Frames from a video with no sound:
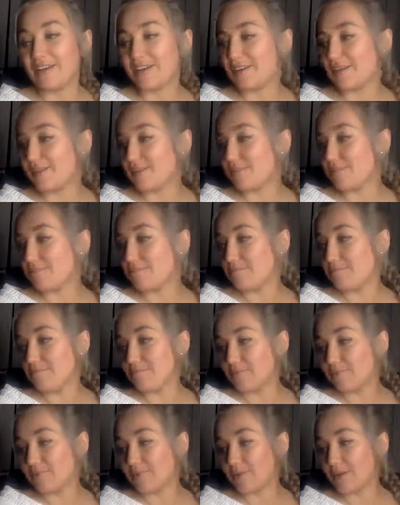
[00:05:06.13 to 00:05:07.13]

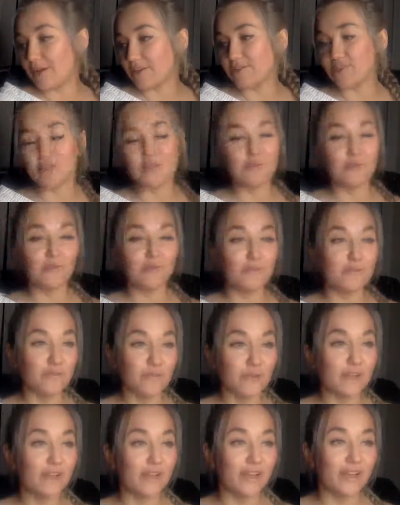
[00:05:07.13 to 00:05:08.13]
I just don't
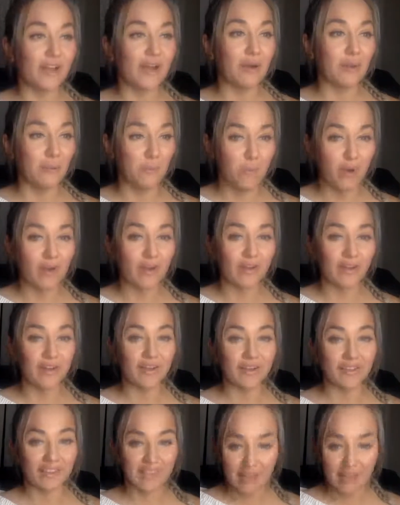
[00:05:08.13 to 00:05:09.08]
feel like I want to